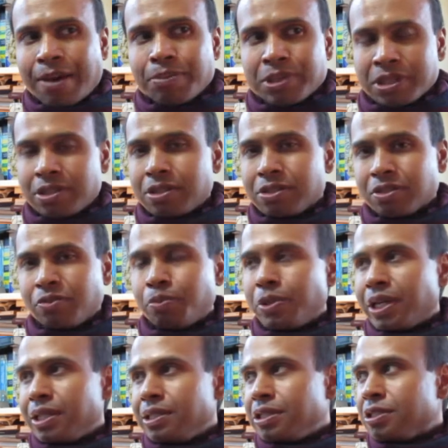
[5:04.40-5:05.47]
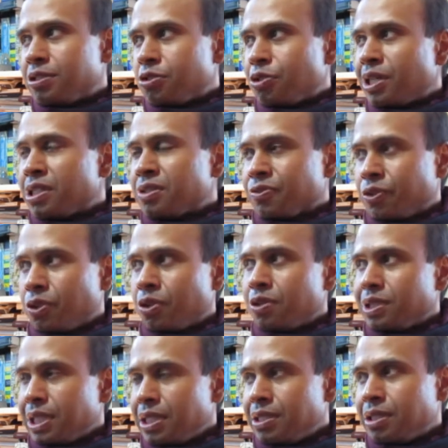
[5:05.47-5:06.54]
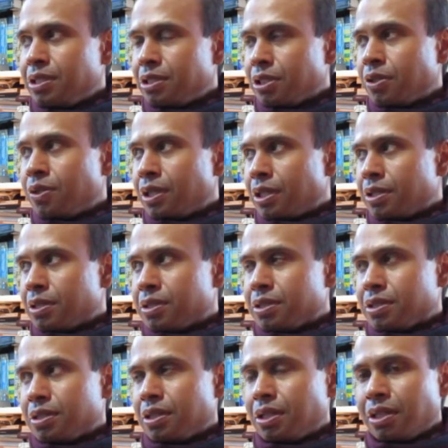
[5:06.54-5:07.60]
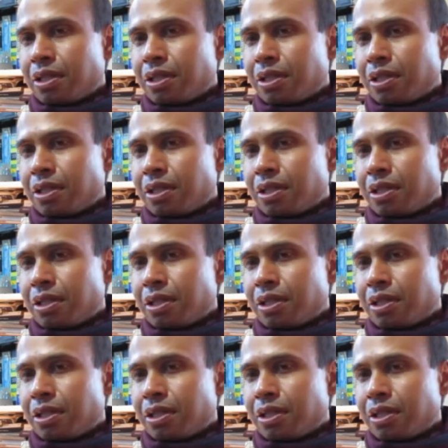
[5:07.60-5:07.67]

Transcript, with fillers: absence of my distress for not eating donuts,